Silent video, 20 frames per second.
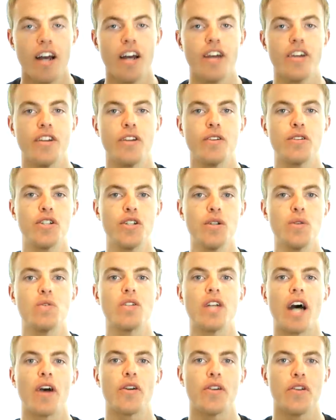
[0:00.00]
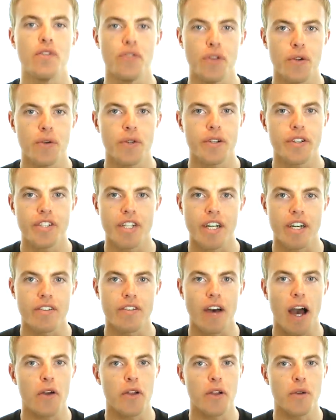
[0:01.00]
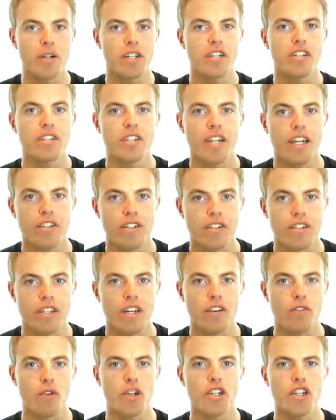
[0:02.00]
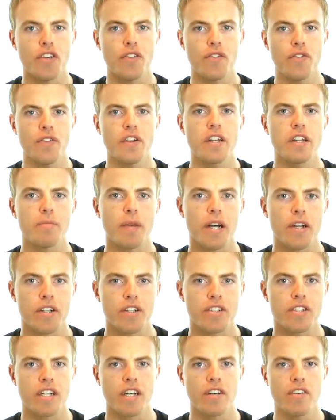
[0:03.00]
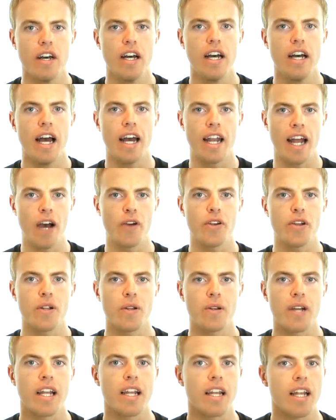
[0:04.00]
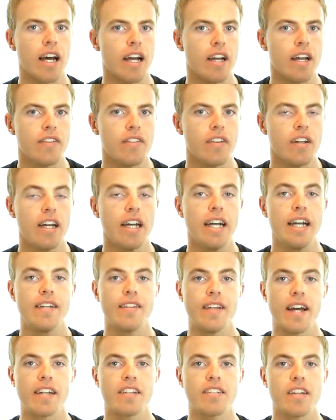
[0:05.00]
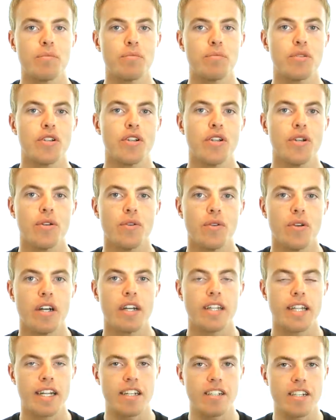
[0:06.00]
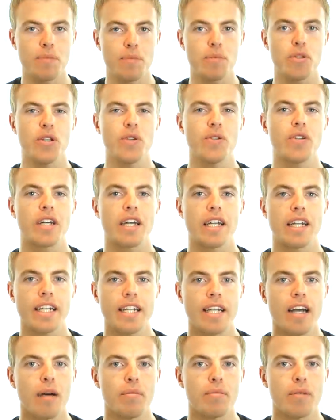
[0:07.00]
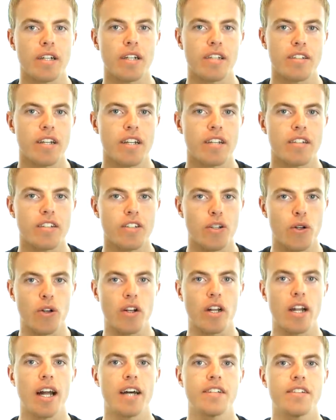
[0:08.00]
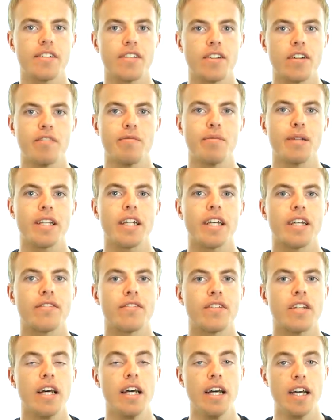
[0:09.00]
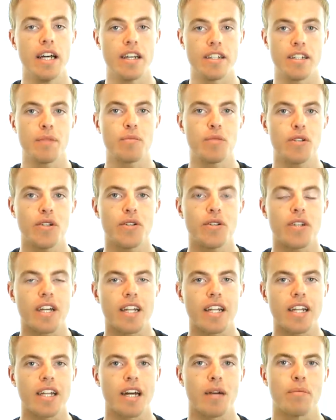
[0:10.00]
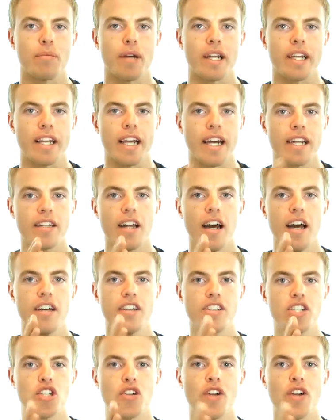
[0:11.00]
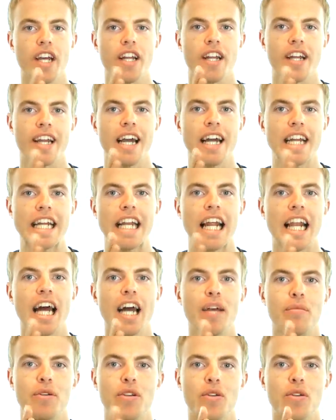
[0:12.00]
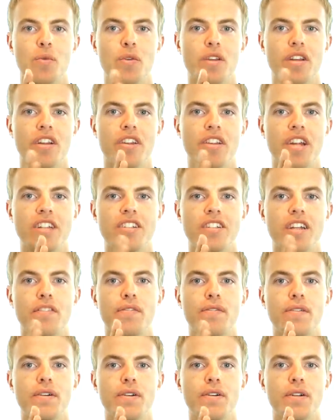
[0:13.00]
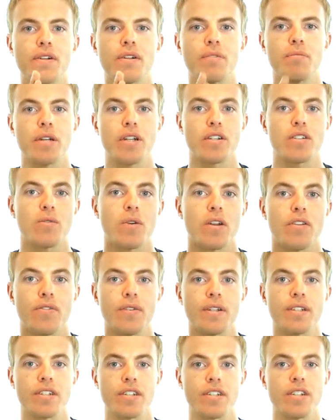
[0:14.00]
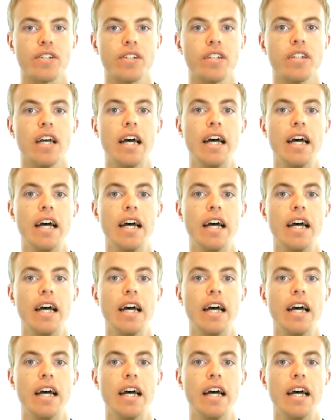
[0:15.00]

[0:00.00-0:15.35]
You choose how you view yourself, how you understand yourself, what you feel about yourself, and how you look at life. That is up to you. That is up to you to clean up, in a sense. Your closet of beliefs is up to you to clean up and get straight and get in alignment with the things that feel good because what feels good